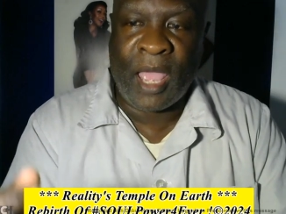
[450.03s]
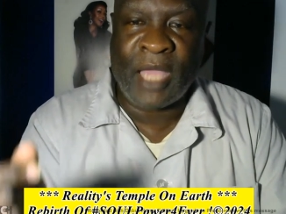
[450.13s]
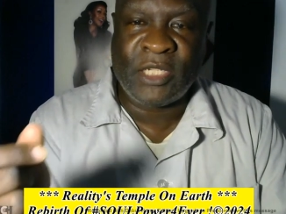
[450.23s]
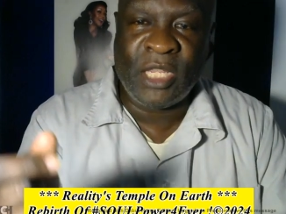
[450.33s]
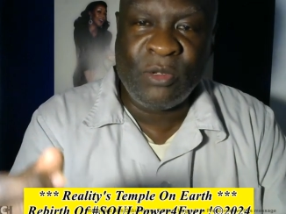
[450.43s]

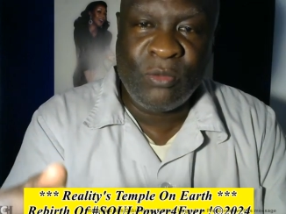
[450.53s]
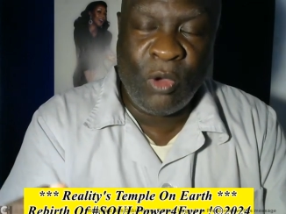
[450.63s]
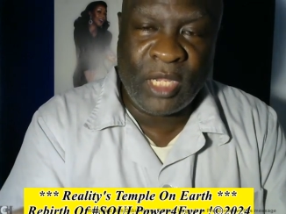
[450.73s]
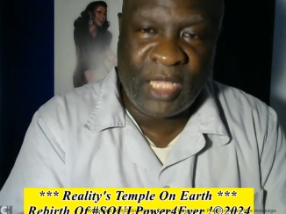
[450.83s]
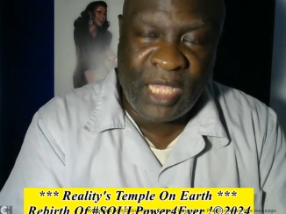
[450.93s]
I didn't
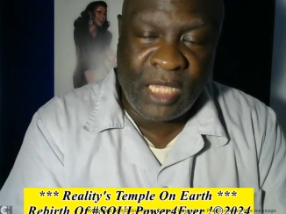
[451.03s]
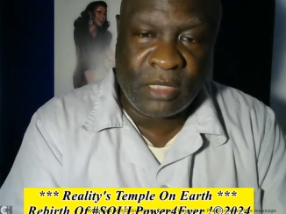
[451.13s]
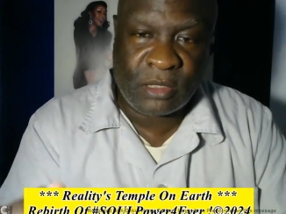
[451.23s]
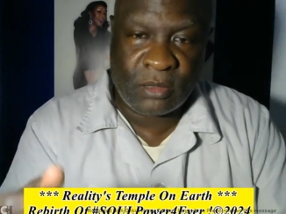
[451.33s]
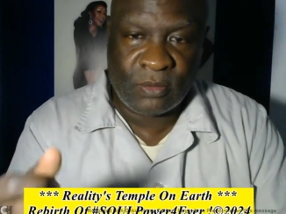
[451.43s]
want to
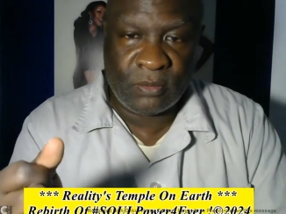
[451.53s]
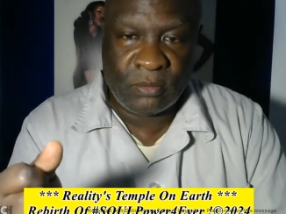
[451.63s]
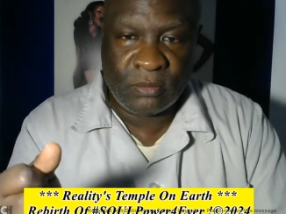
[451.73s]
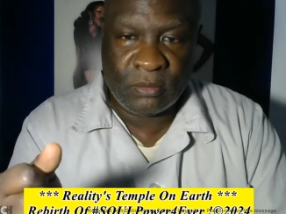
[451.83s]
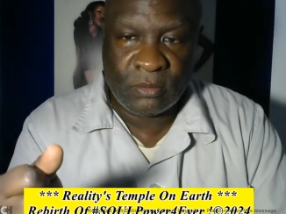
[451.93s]
eat.
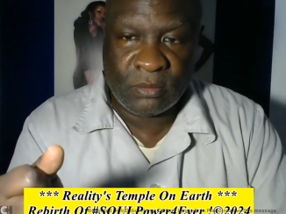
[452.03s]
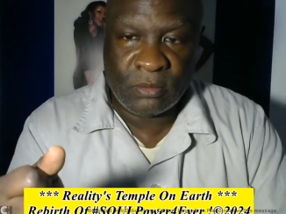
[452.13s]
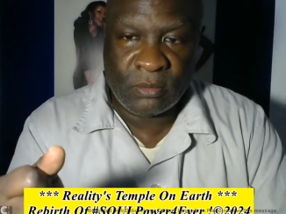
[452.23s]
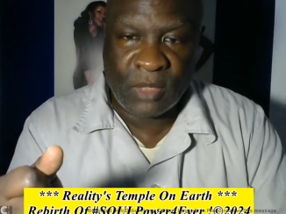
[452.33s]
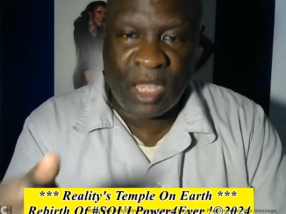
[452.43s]

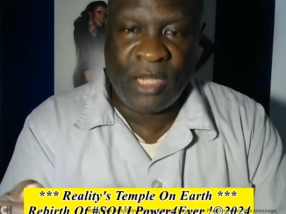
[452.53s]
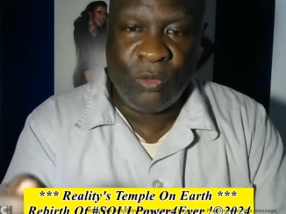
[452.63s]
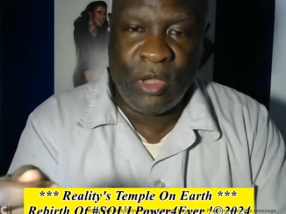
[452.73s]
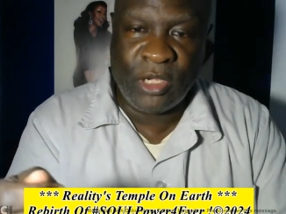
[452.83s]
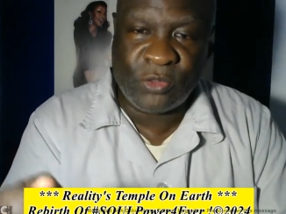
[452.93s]
I
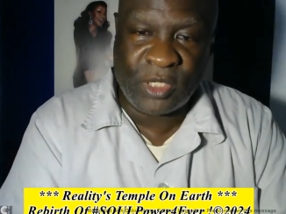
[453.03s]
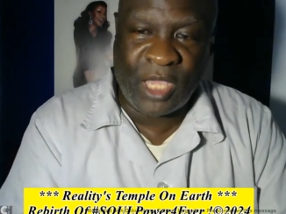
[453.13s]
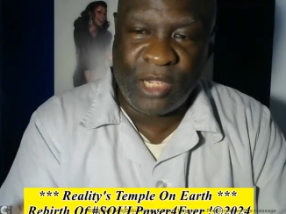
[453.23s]
didn't want to drink.